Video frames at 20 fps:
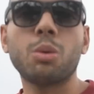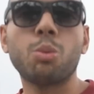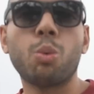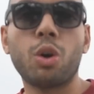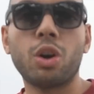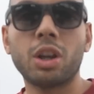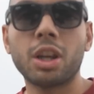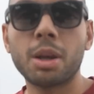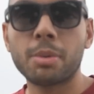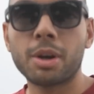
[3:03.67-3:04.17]

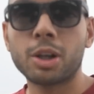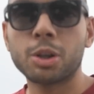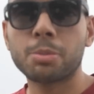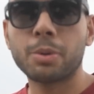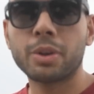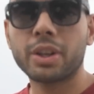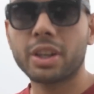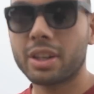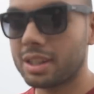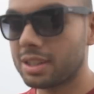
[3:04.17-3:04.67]
volume
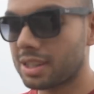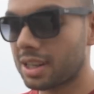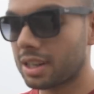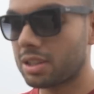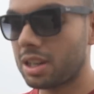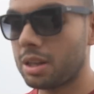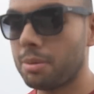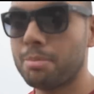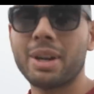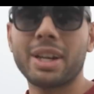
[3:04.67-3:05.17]
output, it is
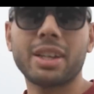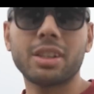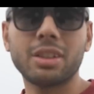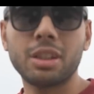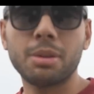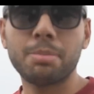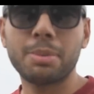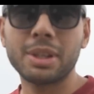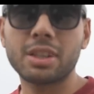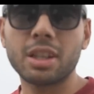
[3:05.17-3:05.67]
actually better than
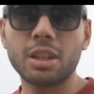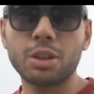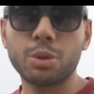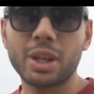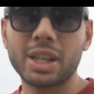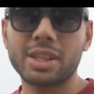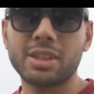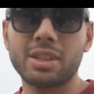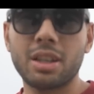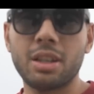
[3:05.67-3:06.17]
the Pixel
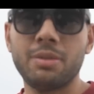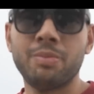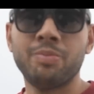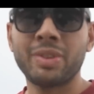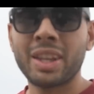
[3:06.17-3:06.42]
2 XL,